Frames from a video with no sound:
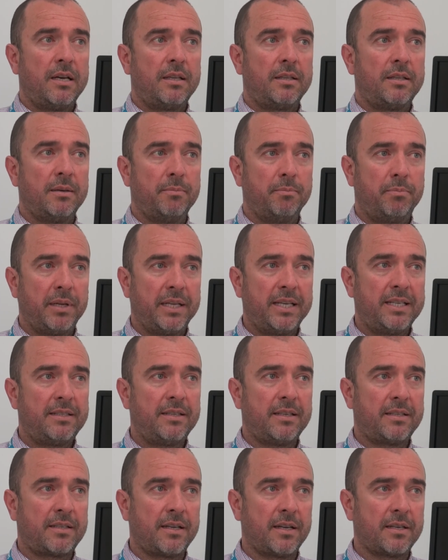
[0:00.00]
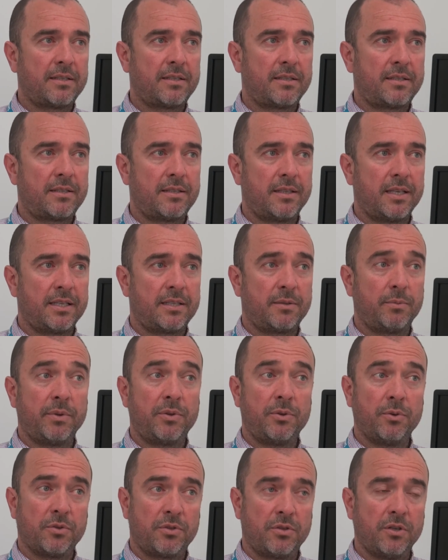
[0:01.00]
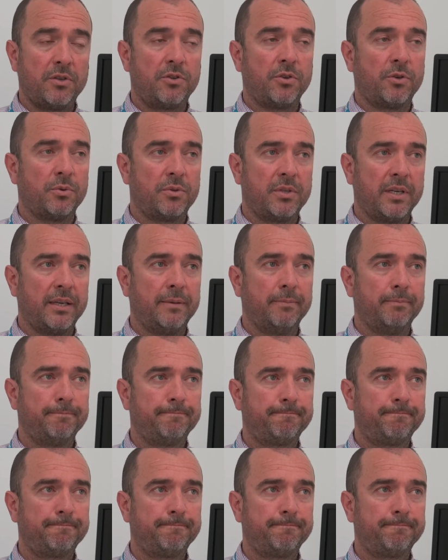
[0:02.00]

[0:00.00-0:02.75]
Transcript: then please discuss this with your surgical team.